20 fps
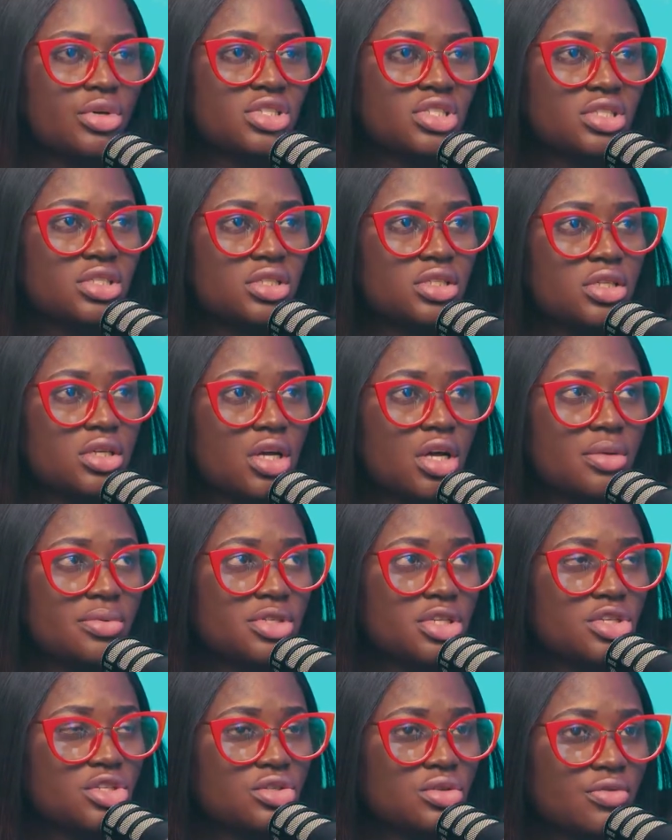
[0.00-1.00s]
But in the
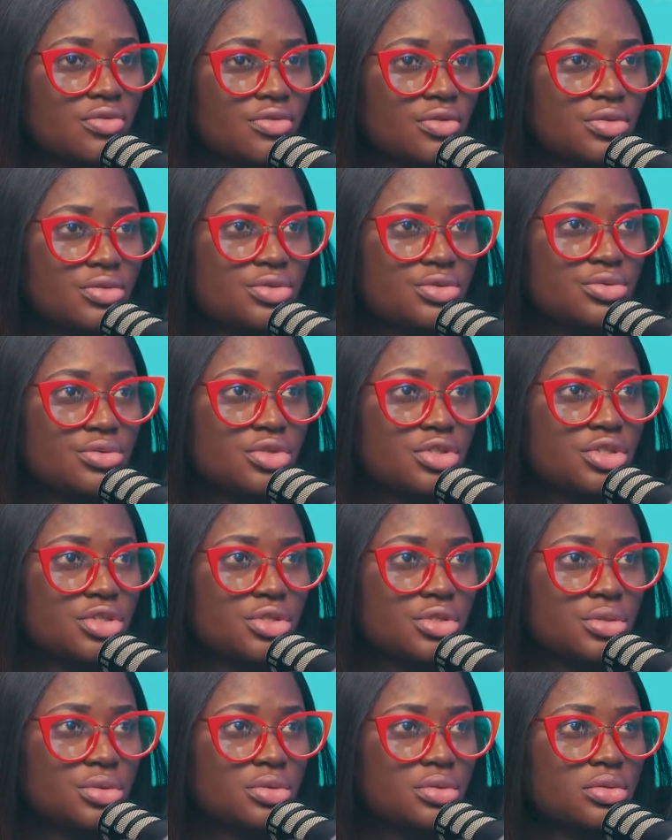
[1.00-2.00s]
absence of
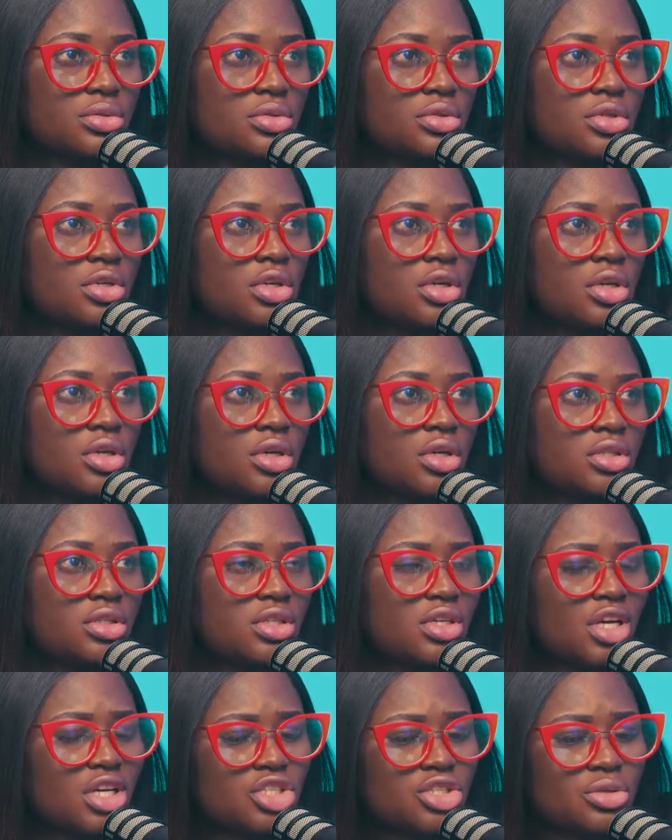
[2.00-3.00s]
alteration, I
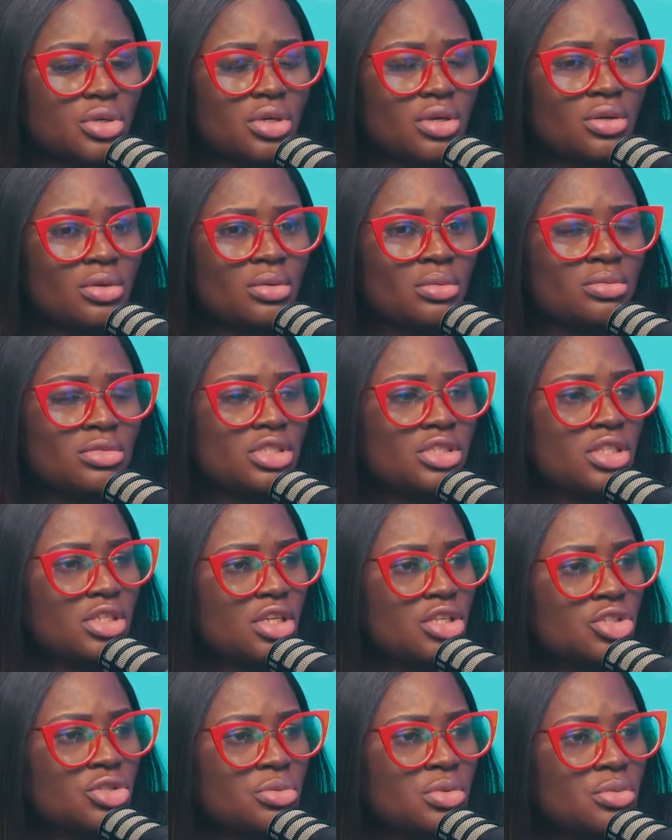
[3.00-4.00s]
think the
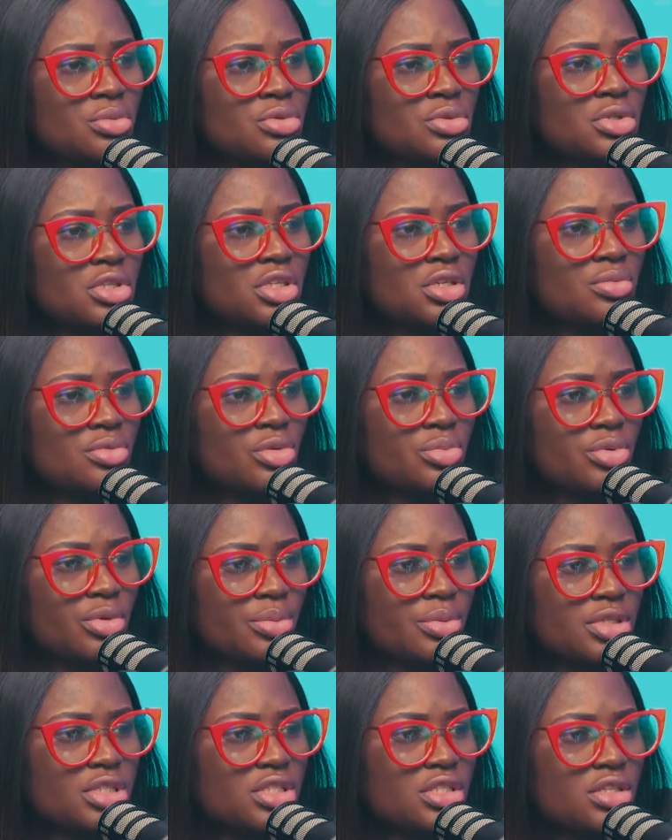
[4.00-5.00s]
tenant should be able to keep the
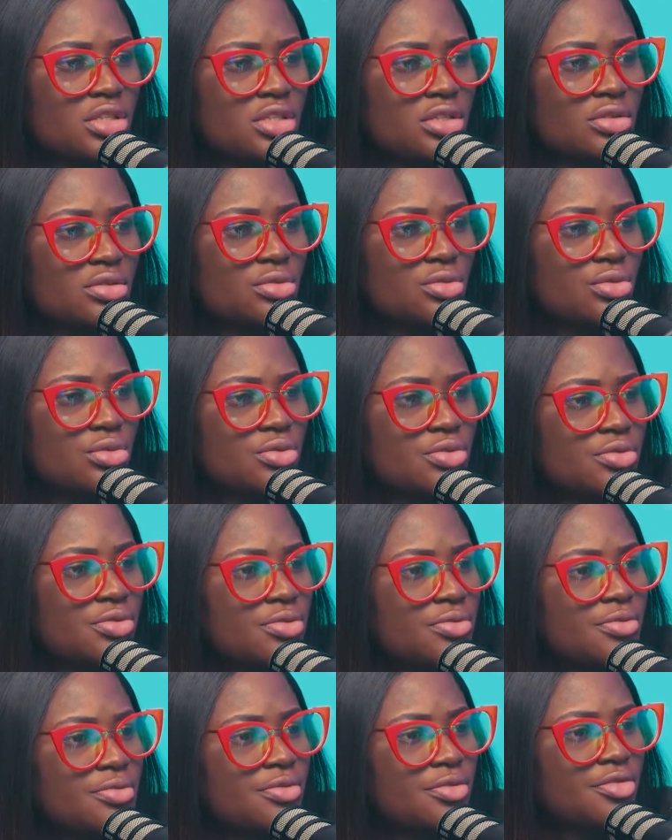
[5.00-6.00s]
property in good,
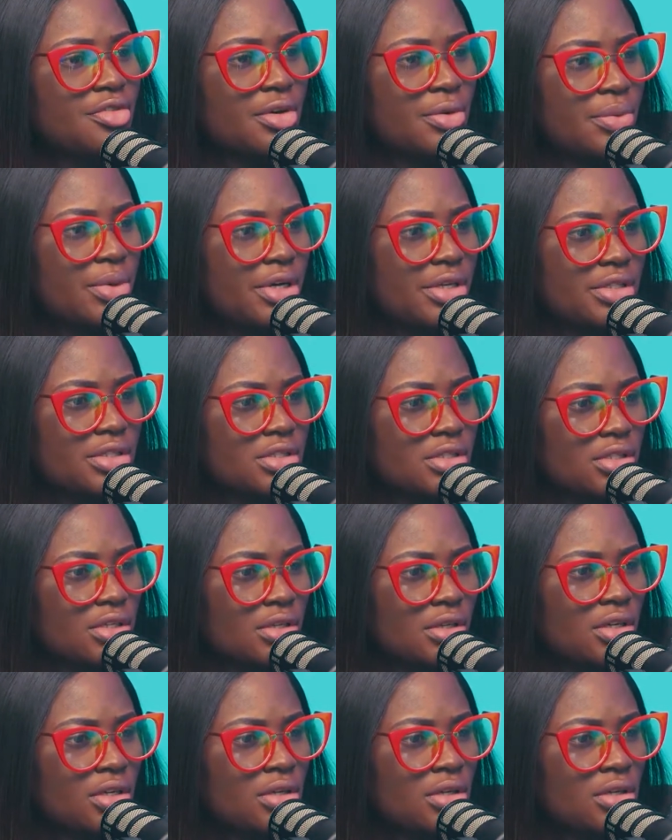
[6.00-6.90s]
fair wear and tear.